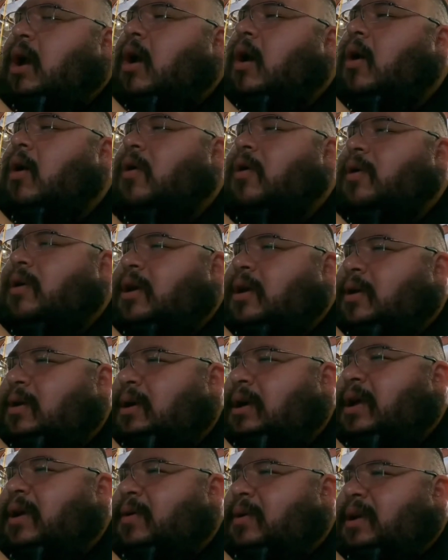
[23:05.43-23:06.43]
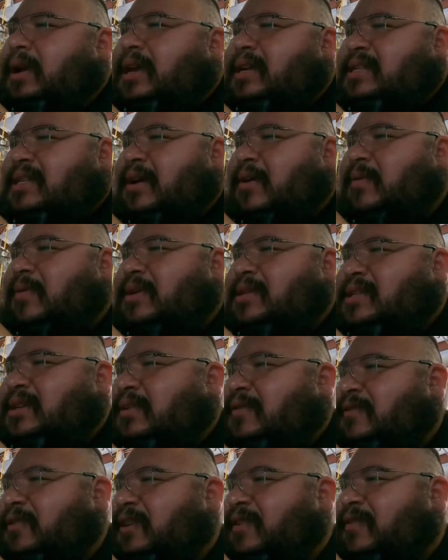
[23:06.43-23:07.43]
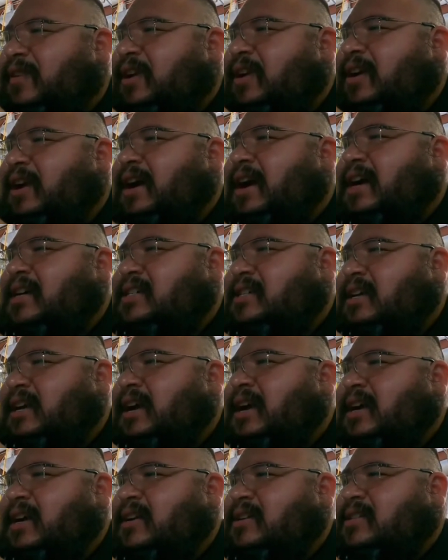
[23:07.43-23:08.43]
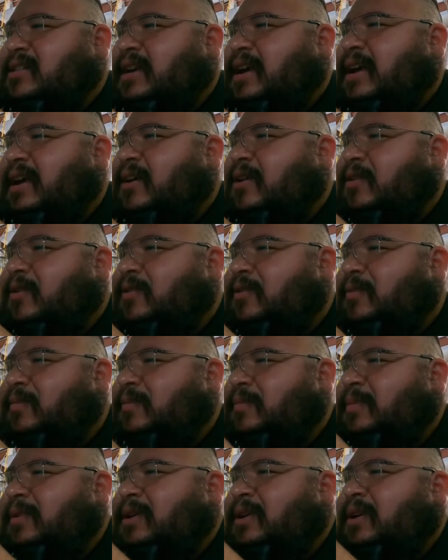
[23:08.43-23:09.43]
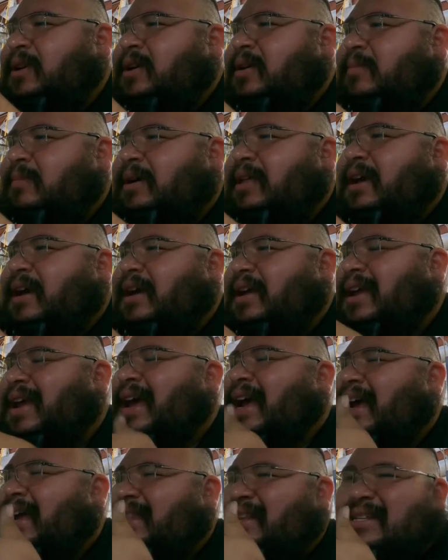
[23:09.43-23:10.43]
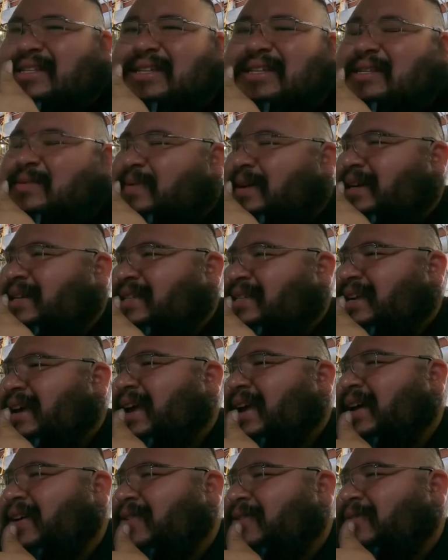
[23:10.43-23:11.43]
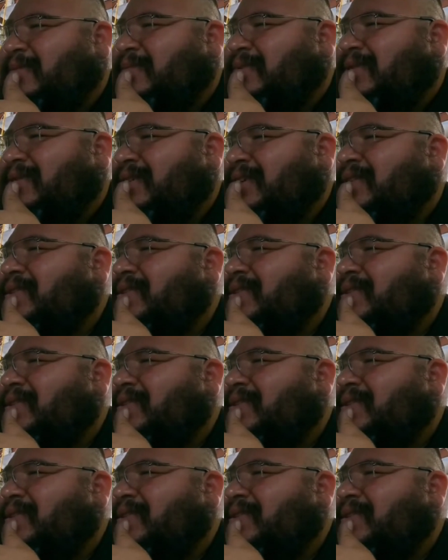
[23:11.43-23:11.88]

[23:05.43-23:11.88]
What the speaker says: Oh, he said, what's up, Fluffy? You're actually at your second home. But yeah, this is my second home, bro.